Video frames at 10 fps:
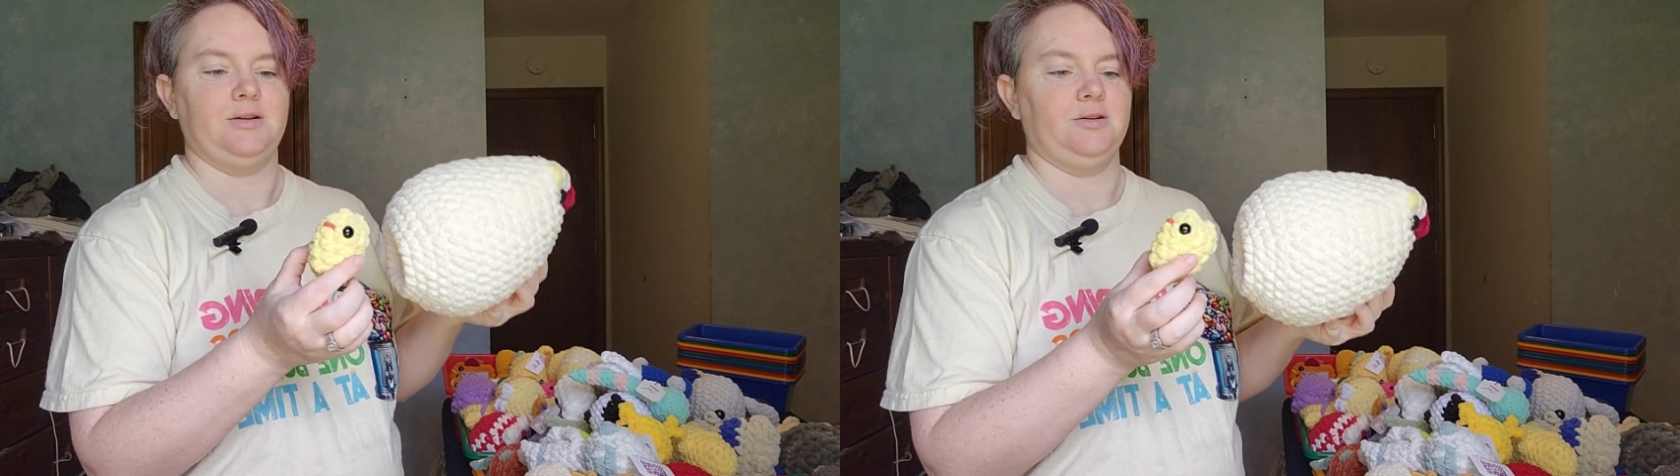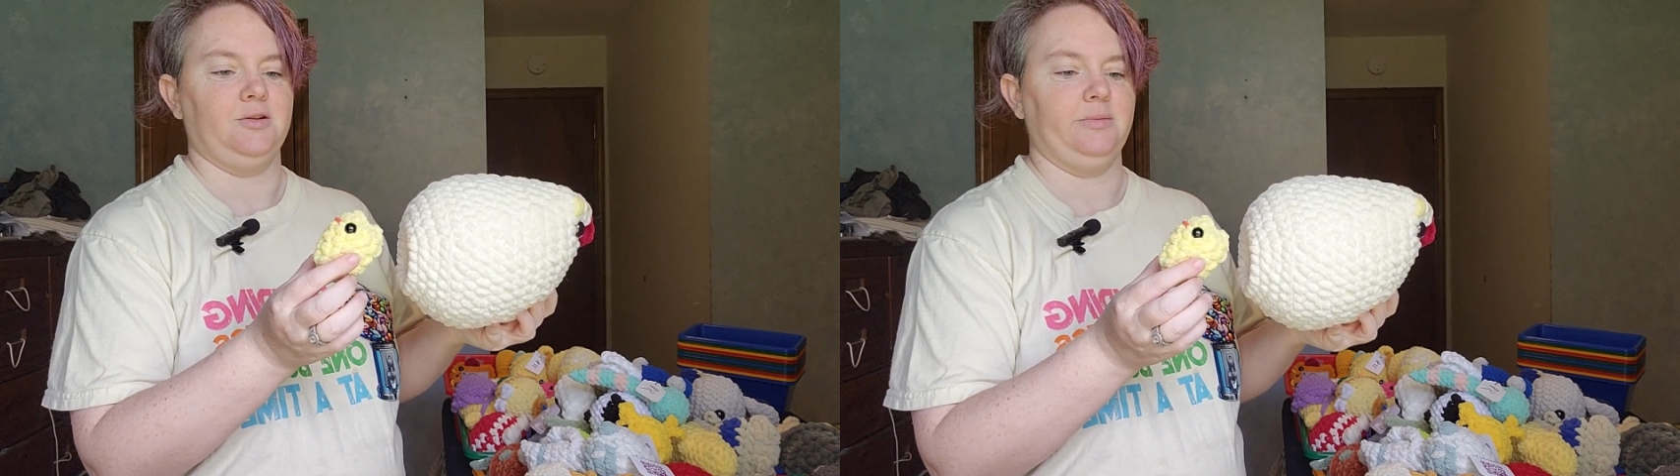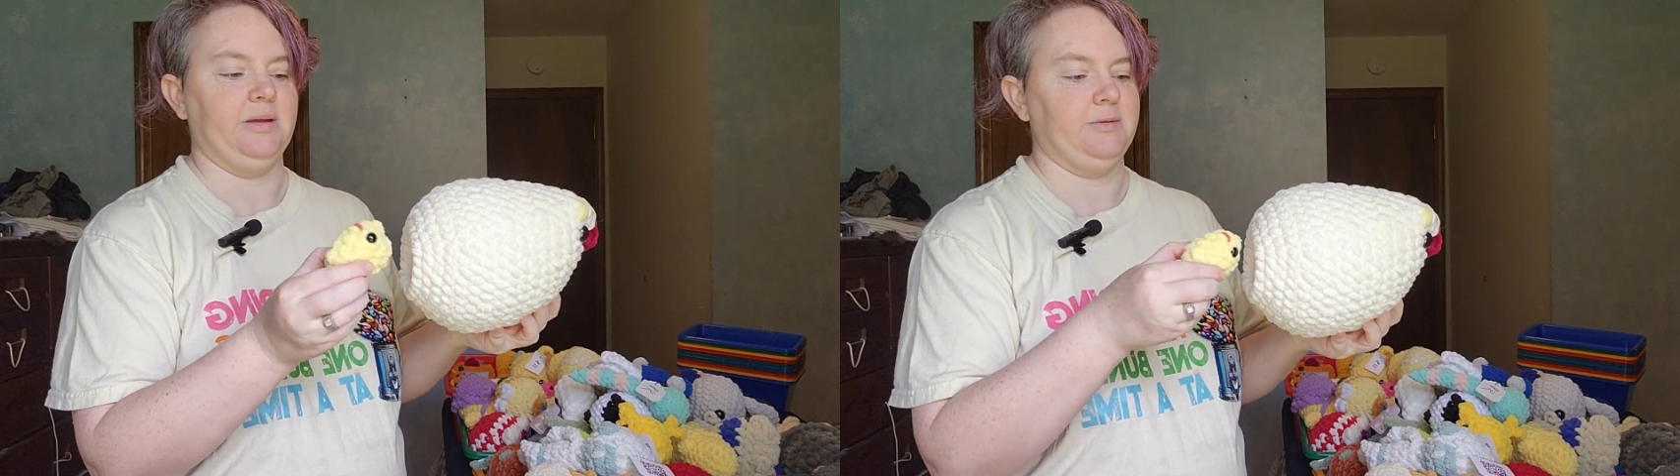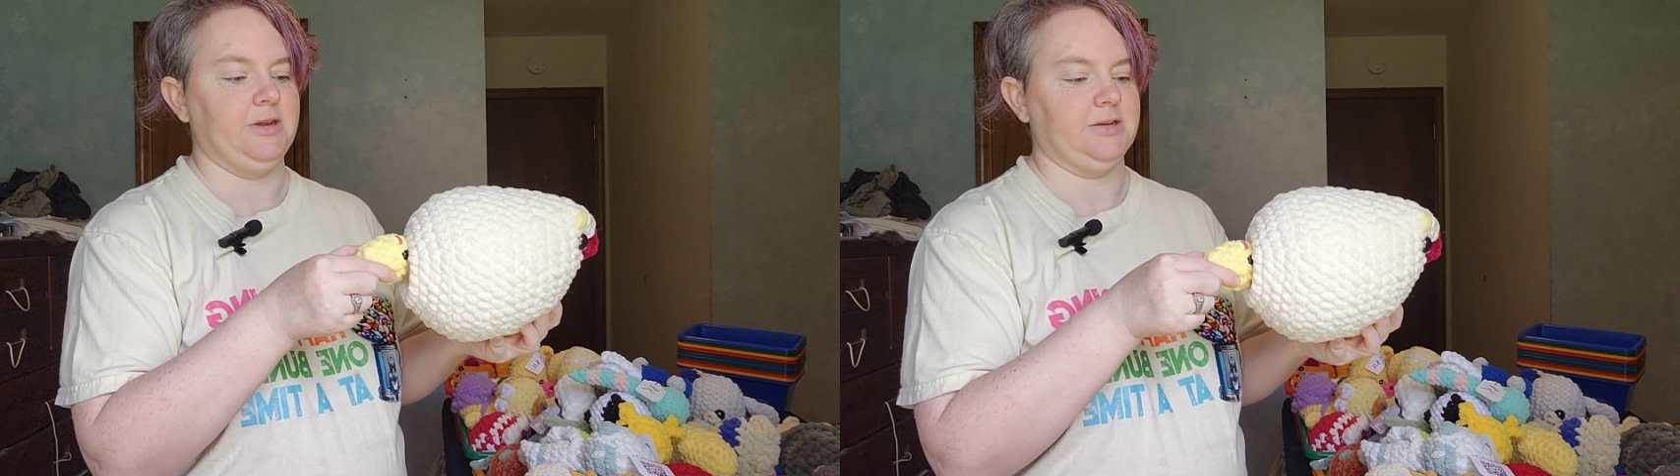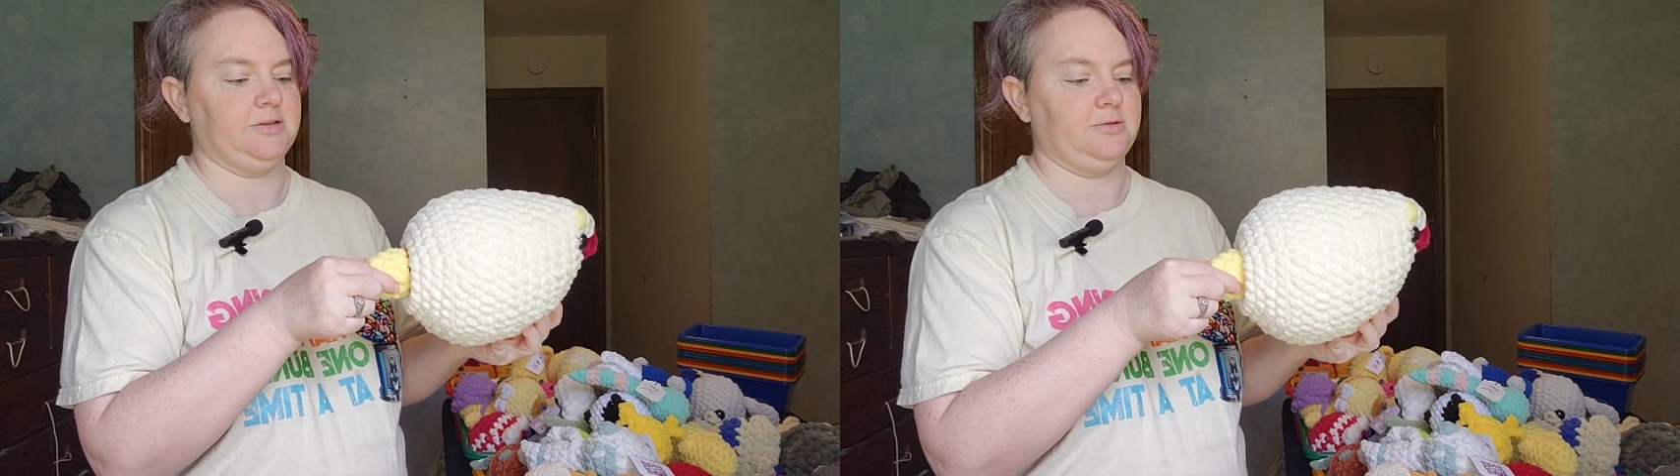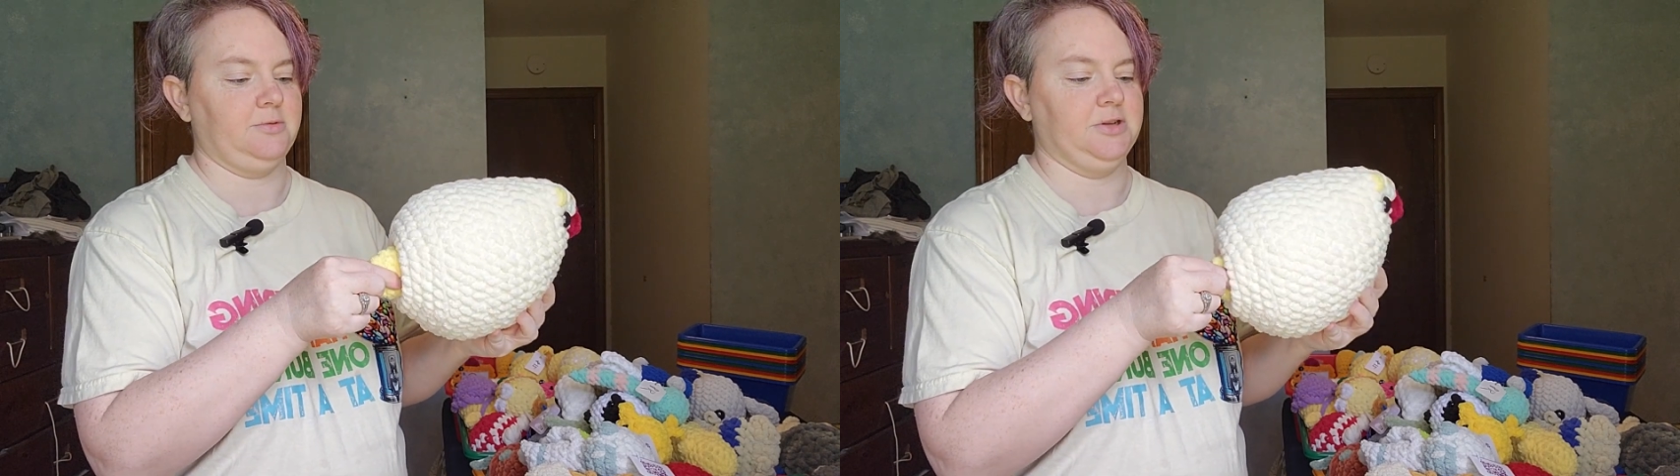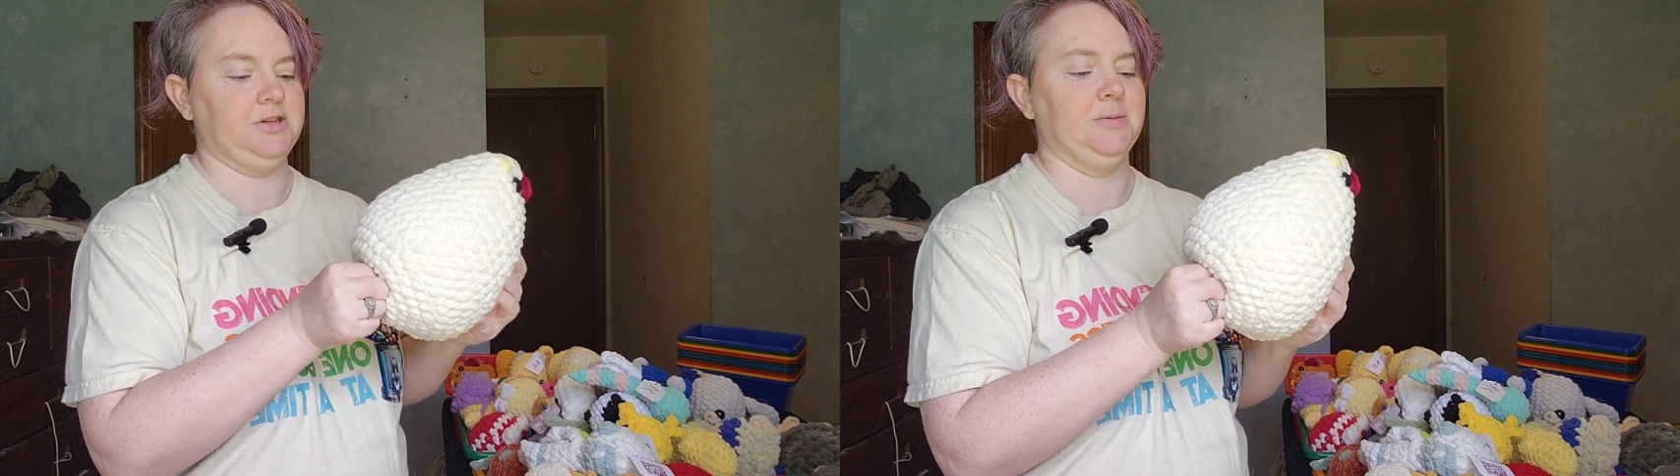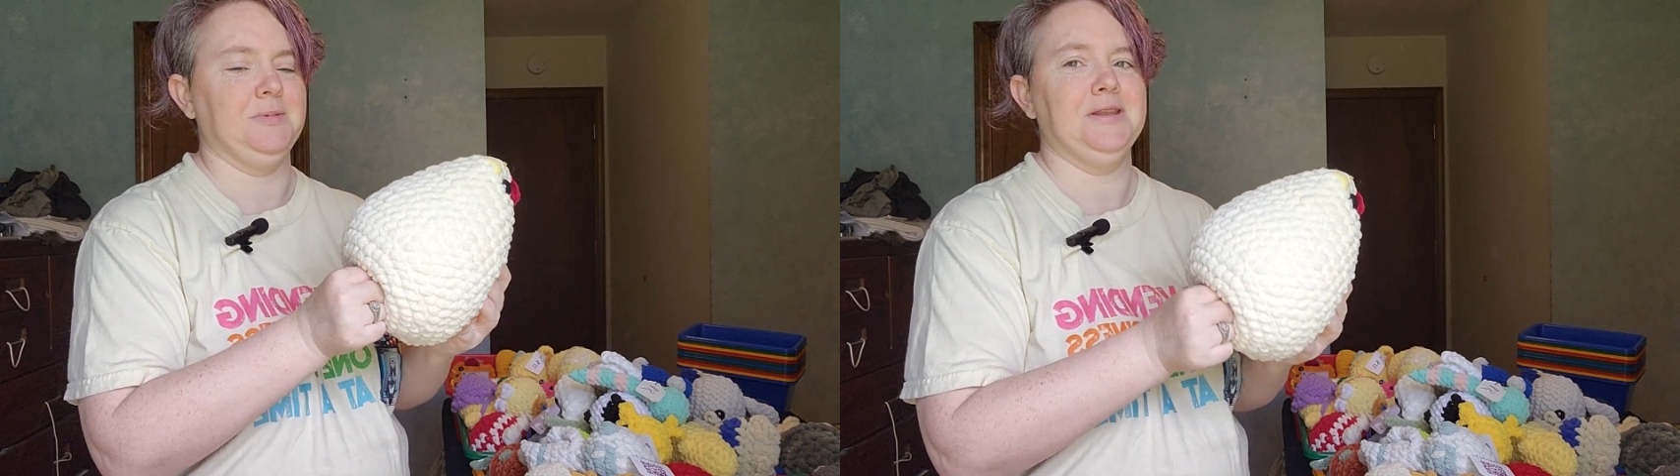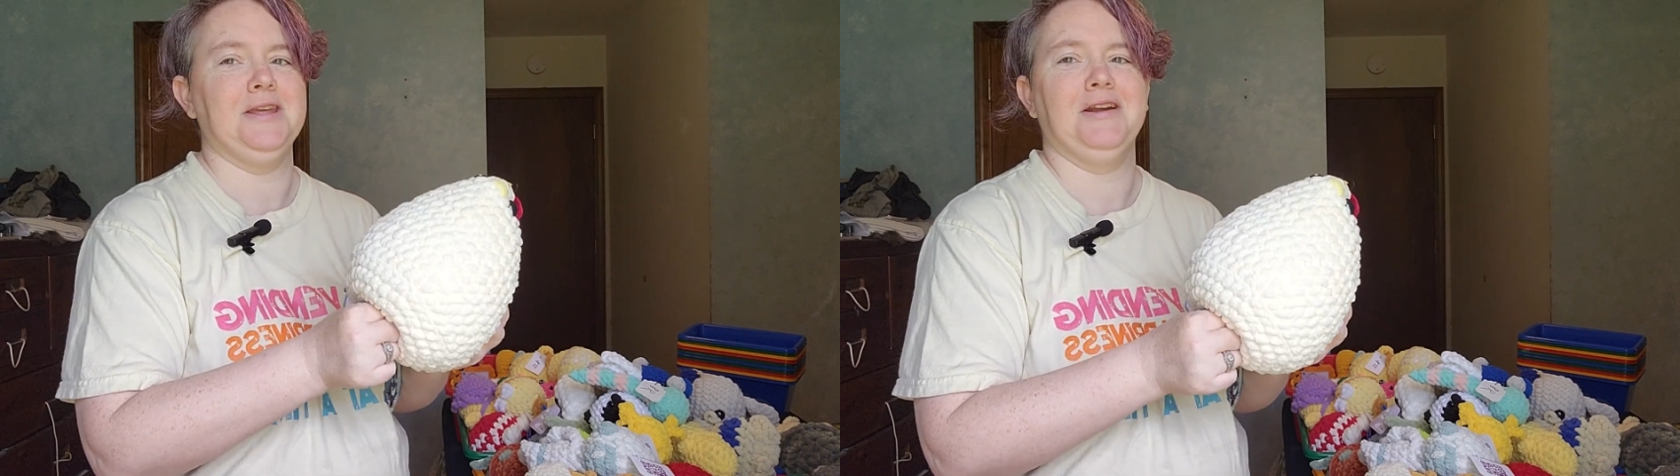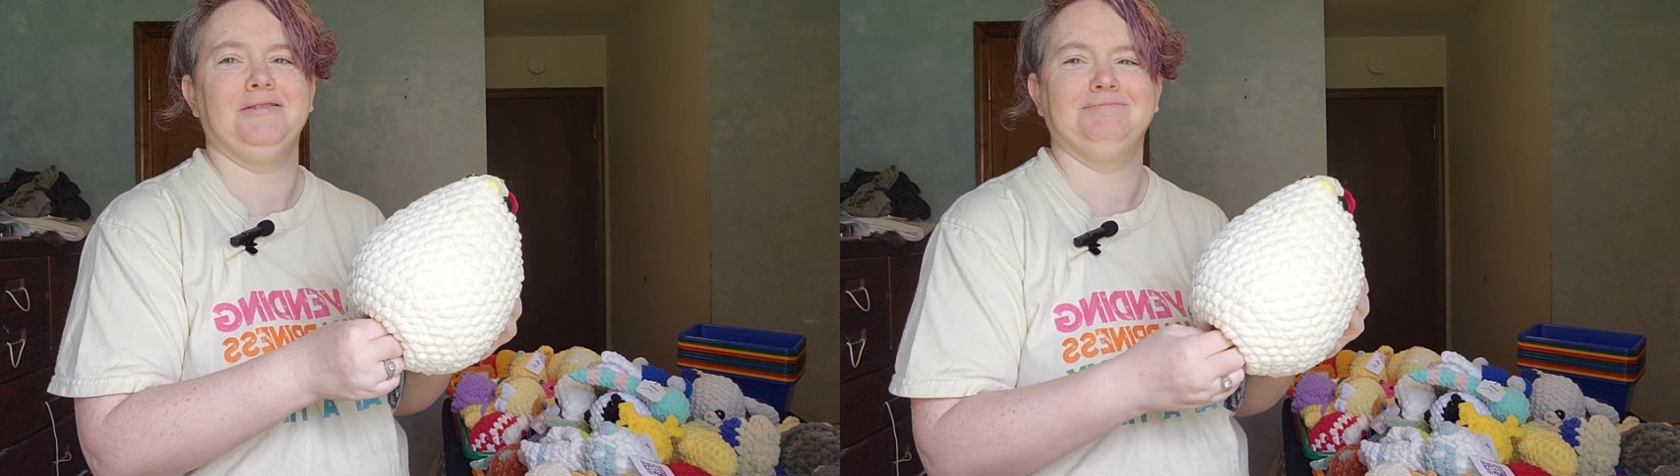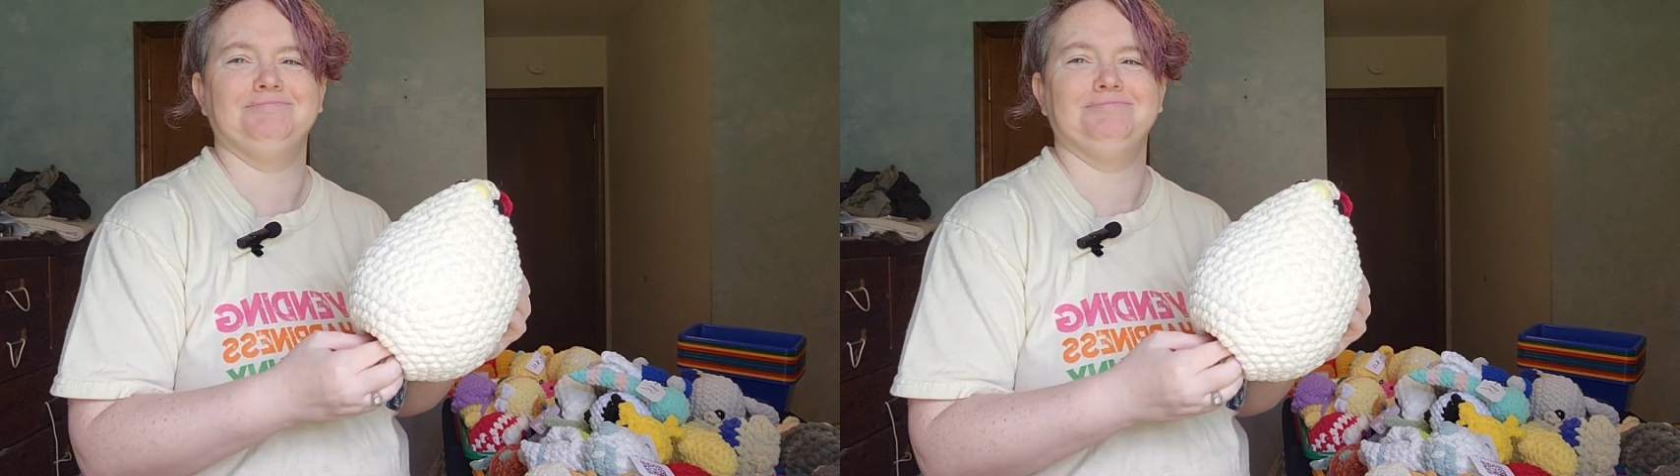Her little baby got squished up in there.